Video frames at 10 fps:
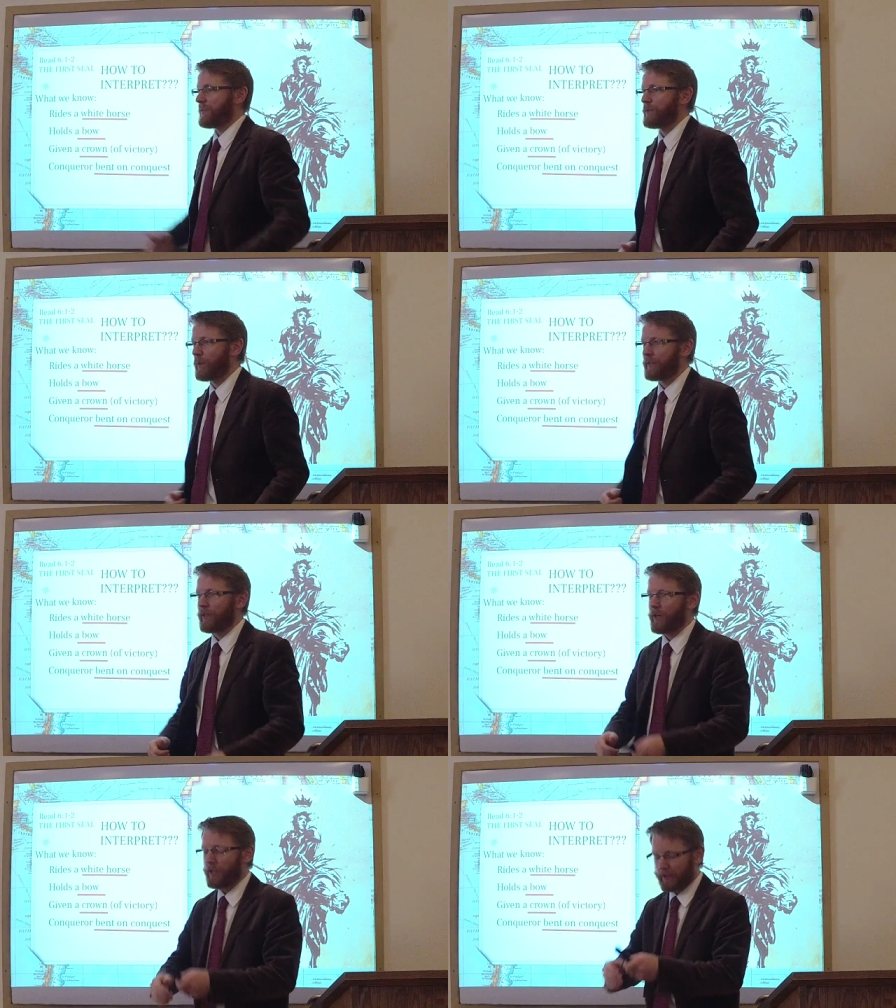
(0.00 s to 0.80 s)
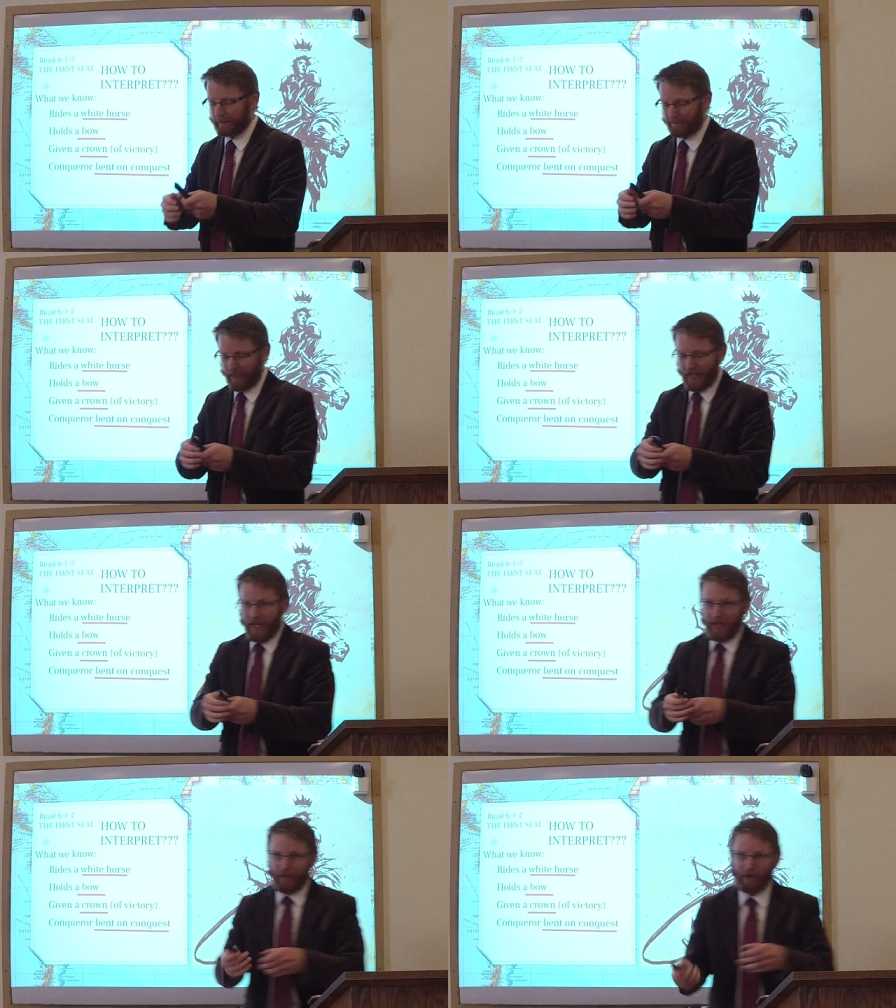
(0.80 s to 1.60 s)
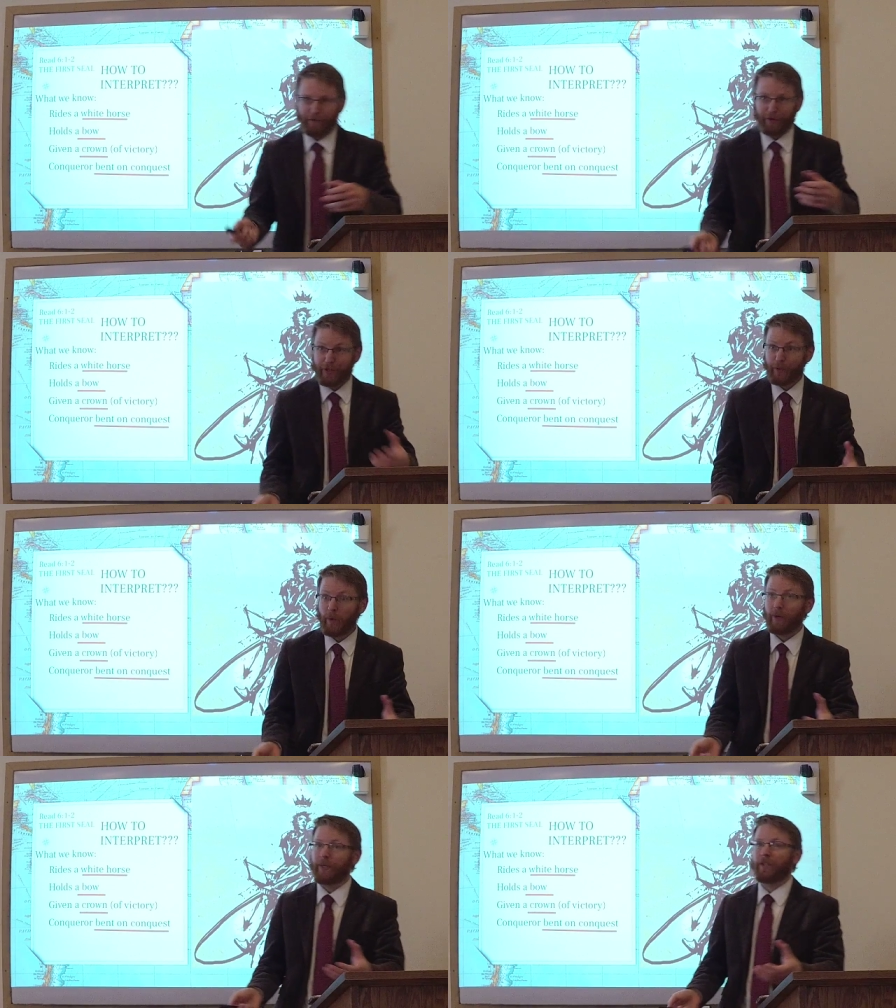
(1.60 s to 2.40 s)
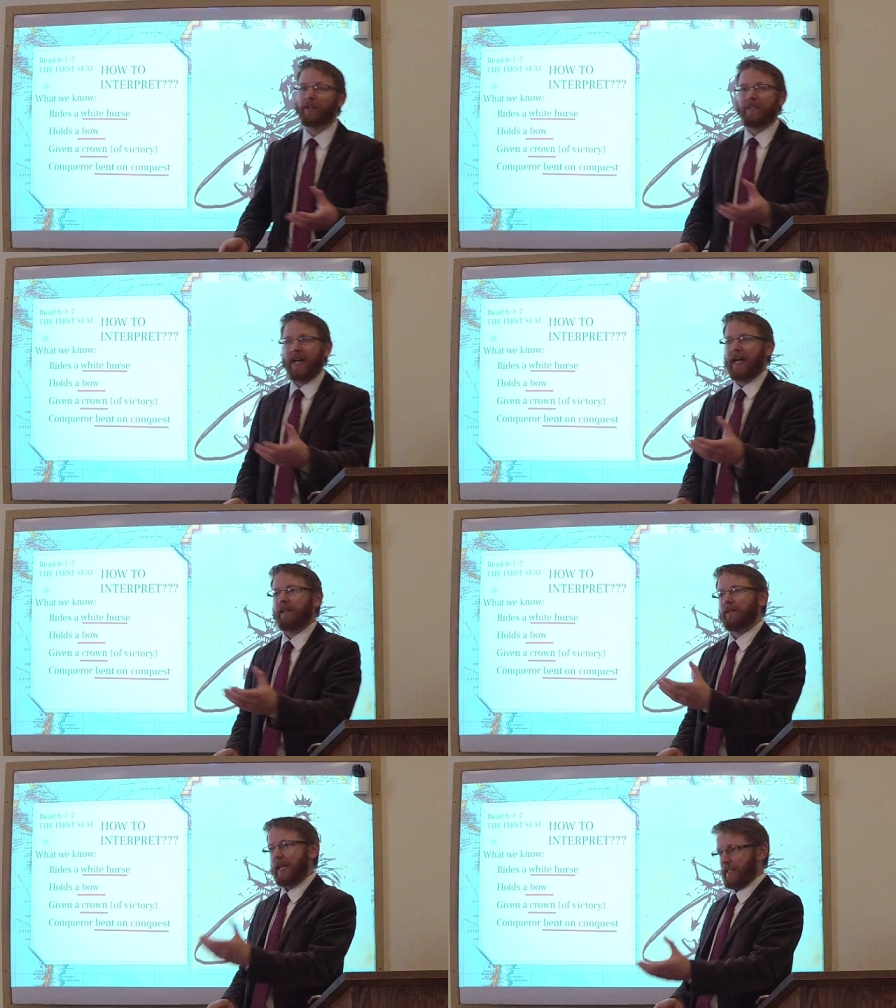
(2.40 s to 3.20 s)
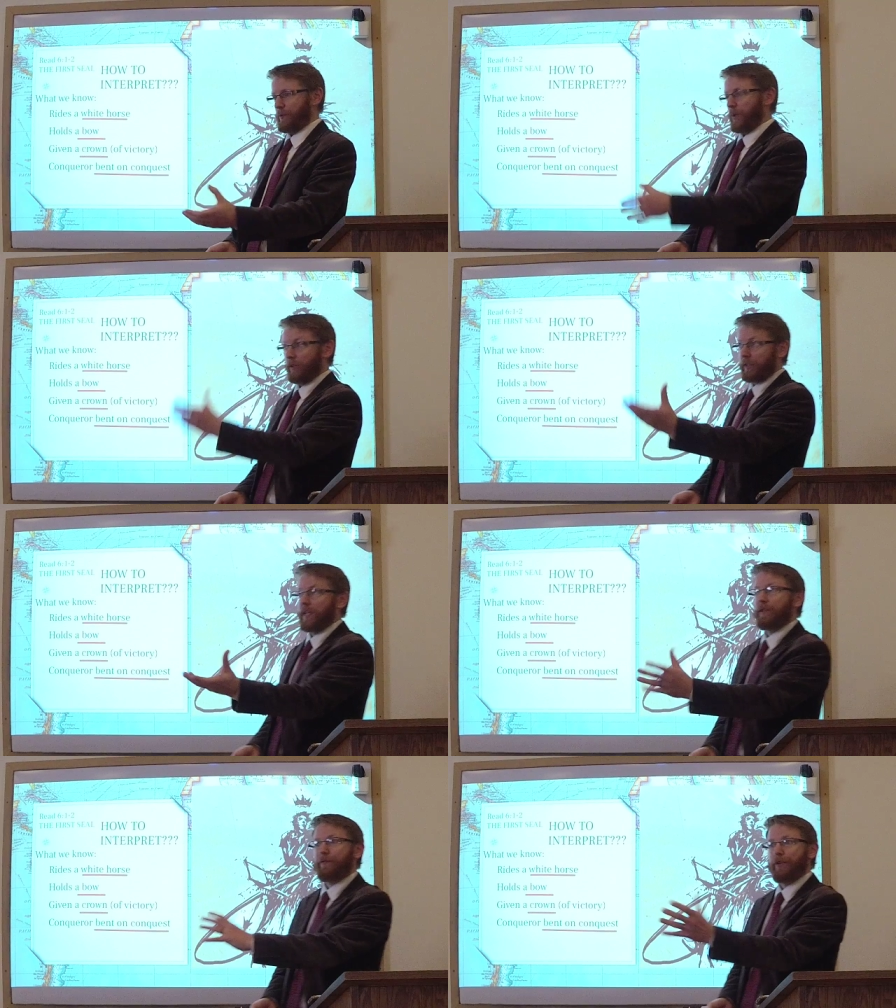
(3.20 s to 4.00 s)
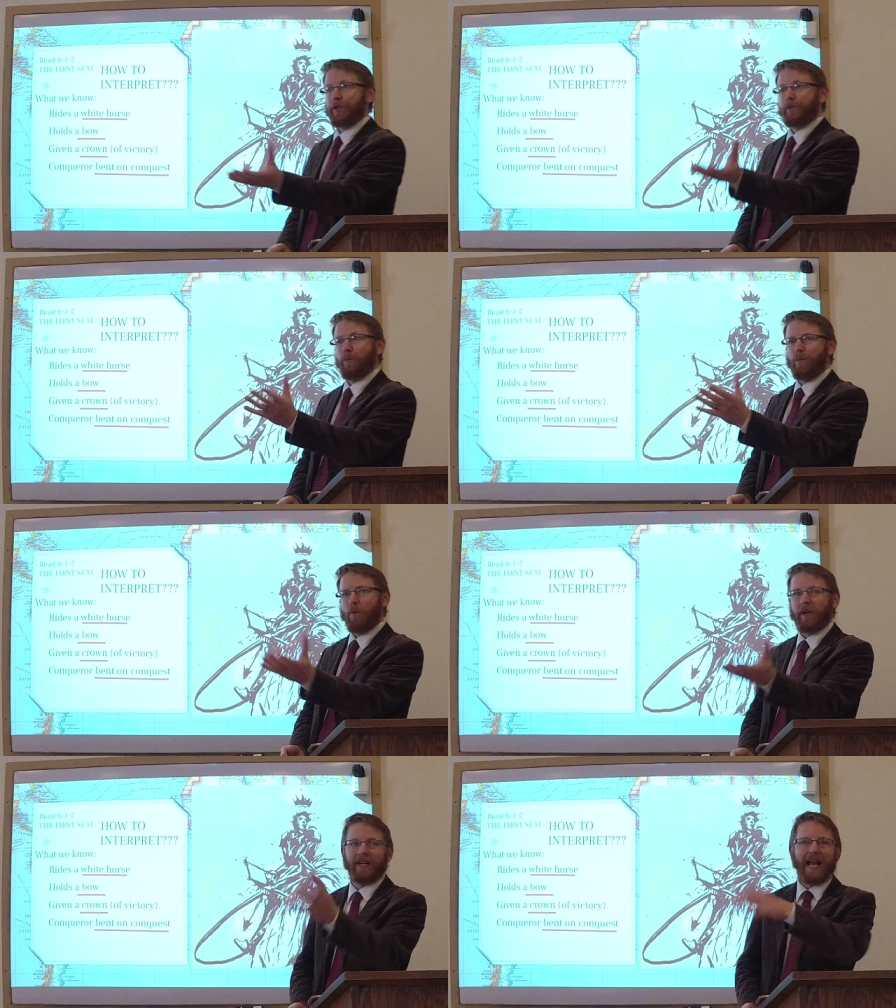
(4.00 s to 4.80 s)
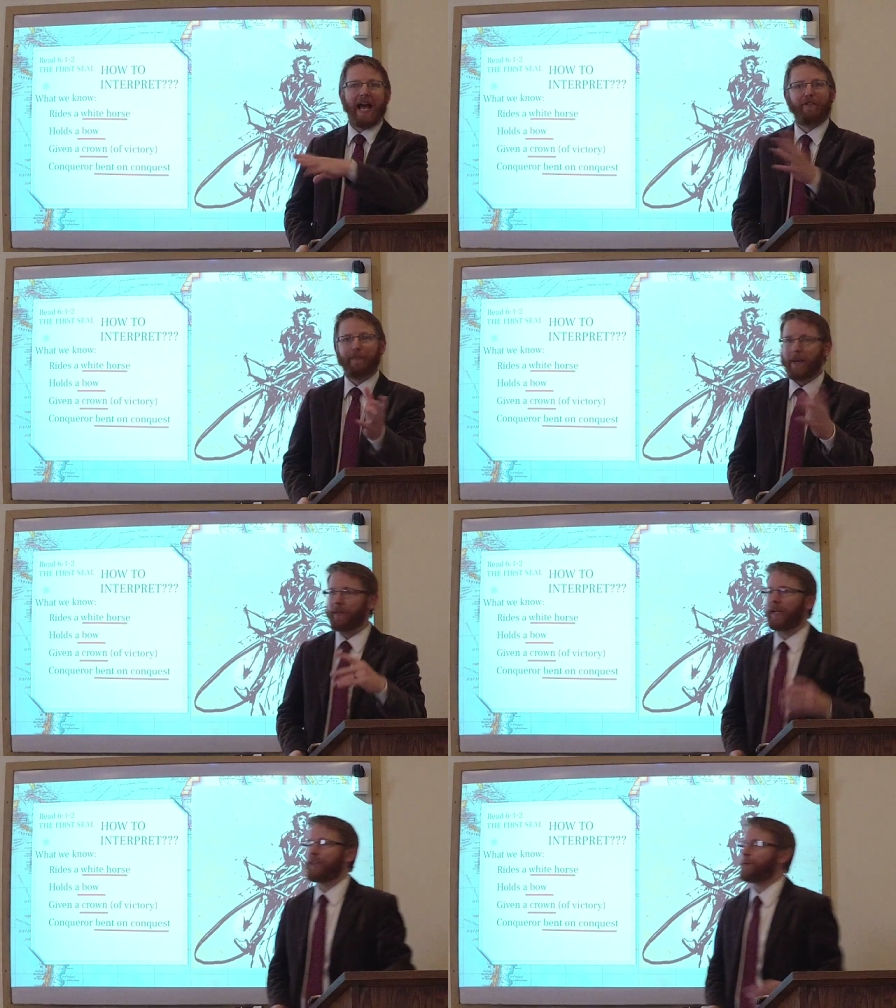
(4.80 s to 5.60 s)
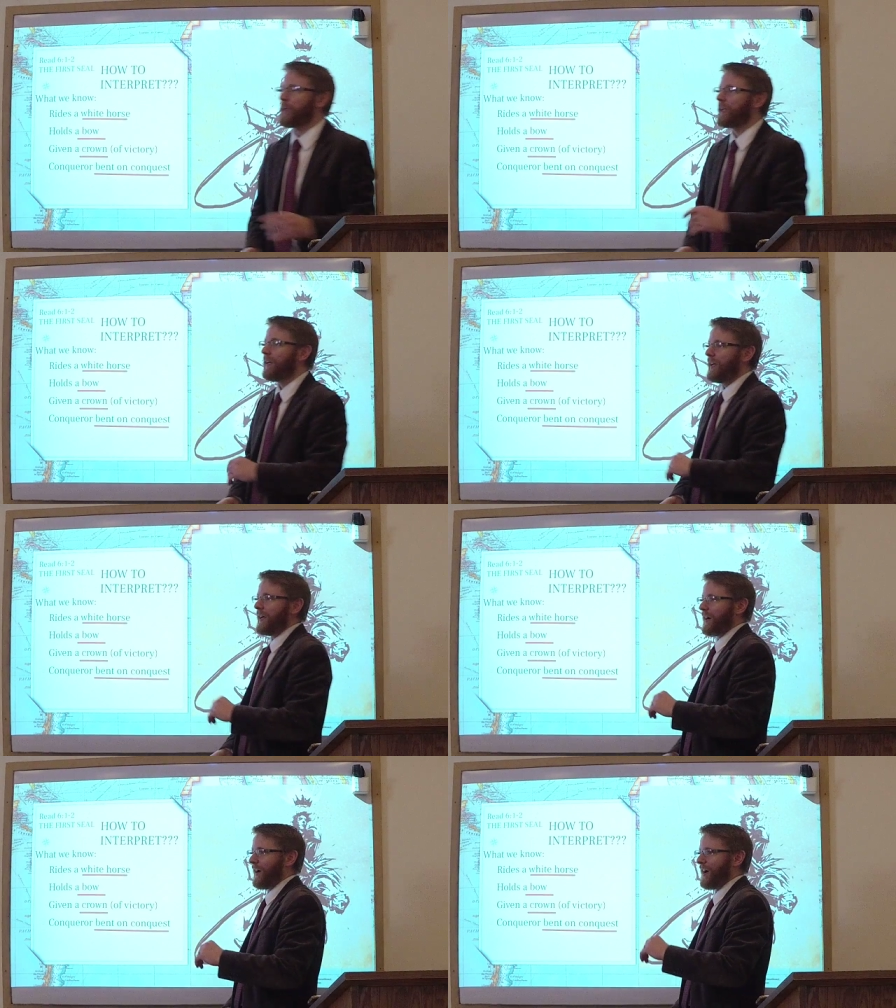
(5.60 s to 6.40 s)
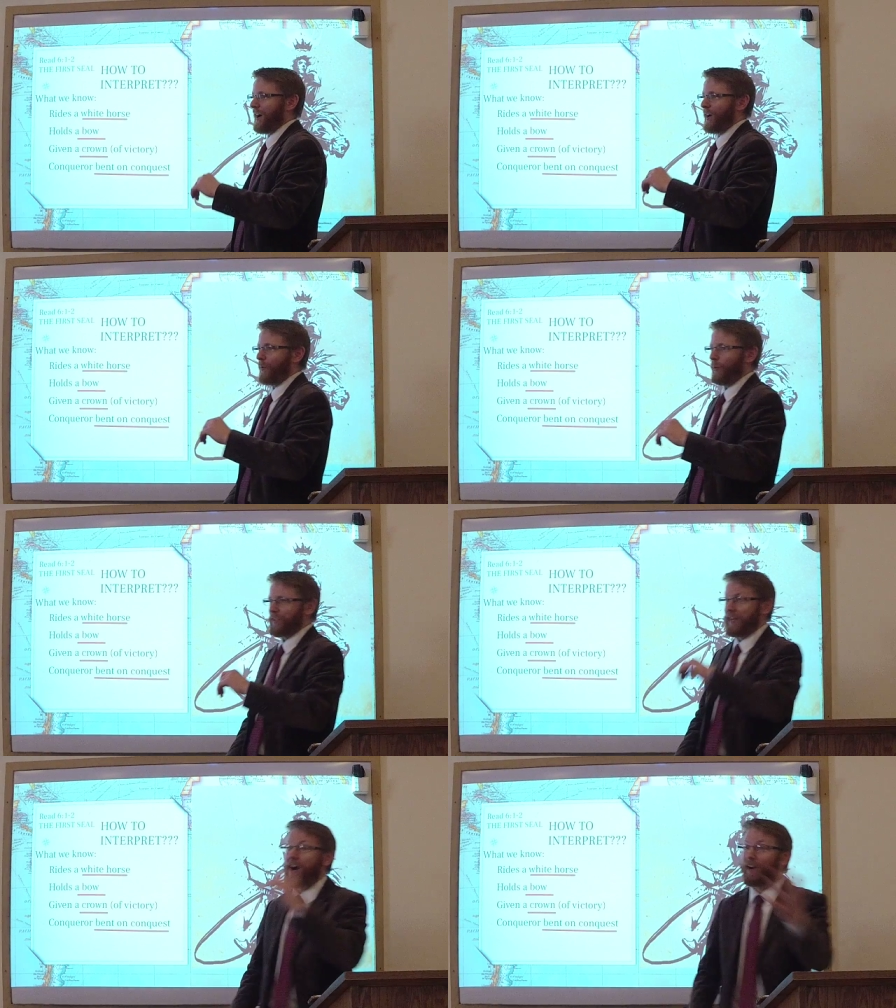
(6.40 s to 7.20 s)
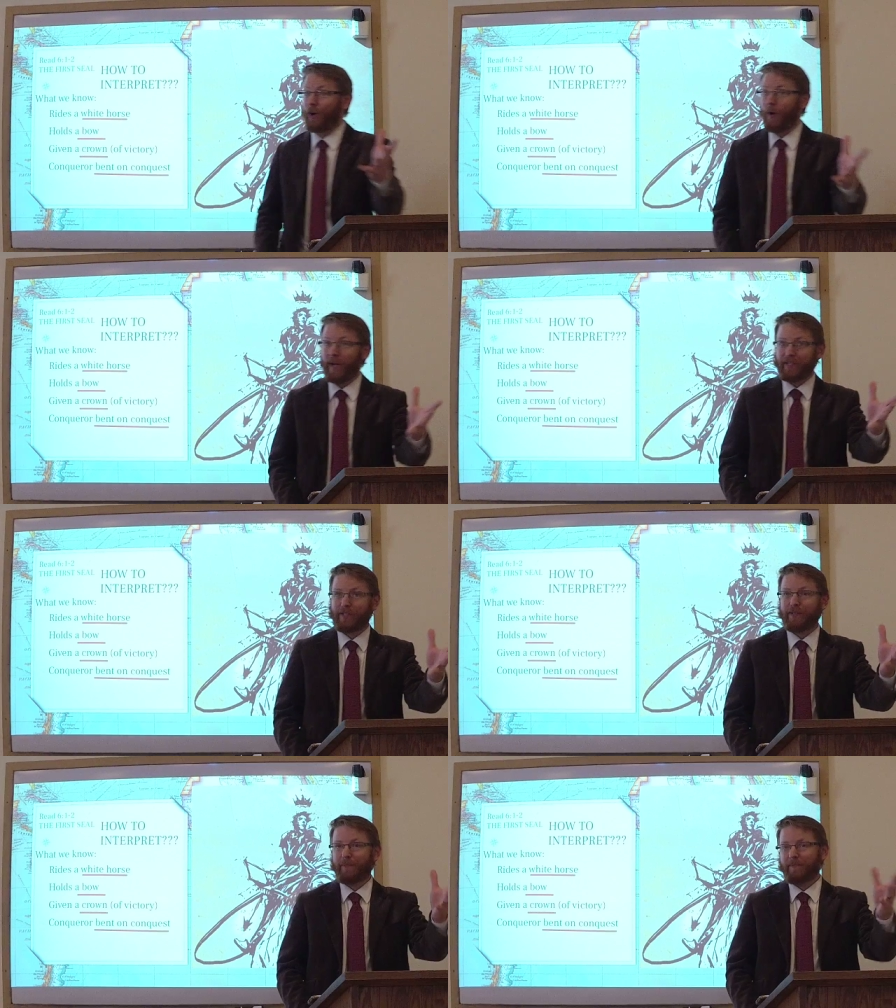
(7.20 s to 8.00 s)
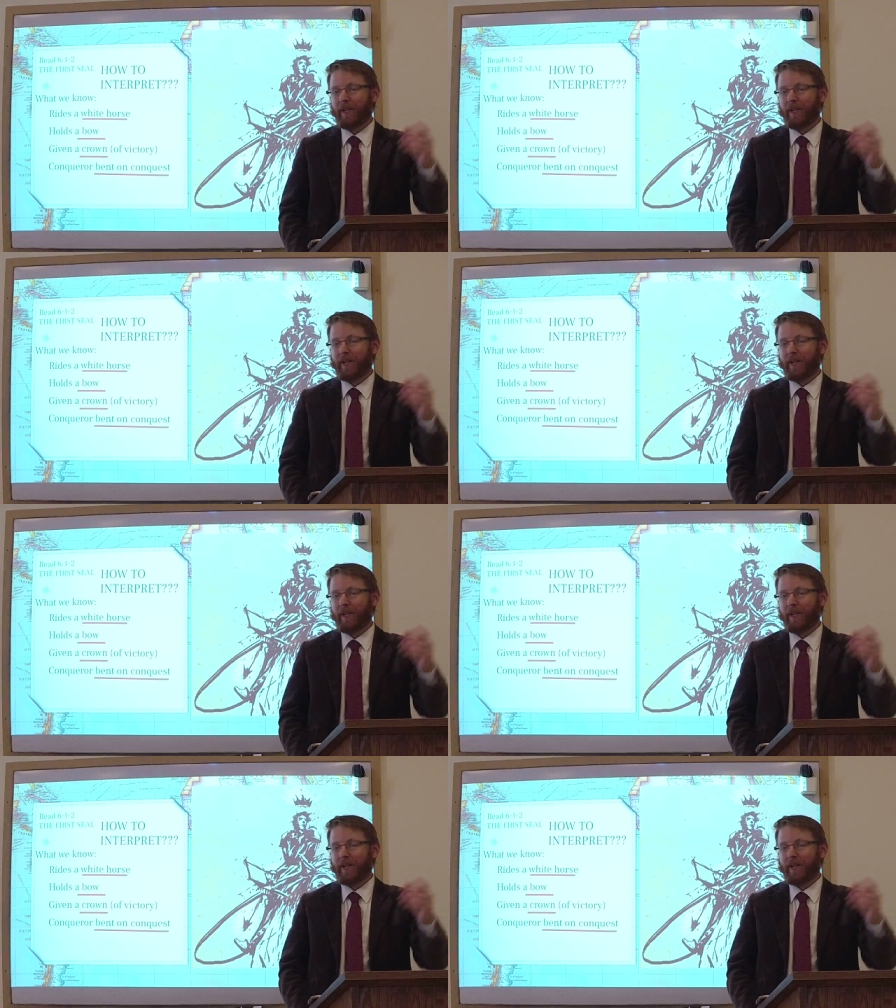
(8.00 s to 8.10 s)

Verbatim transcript: is what they're called. The first one we looked at last, we looked at the first one and a half maybe last week, uh, was conquest,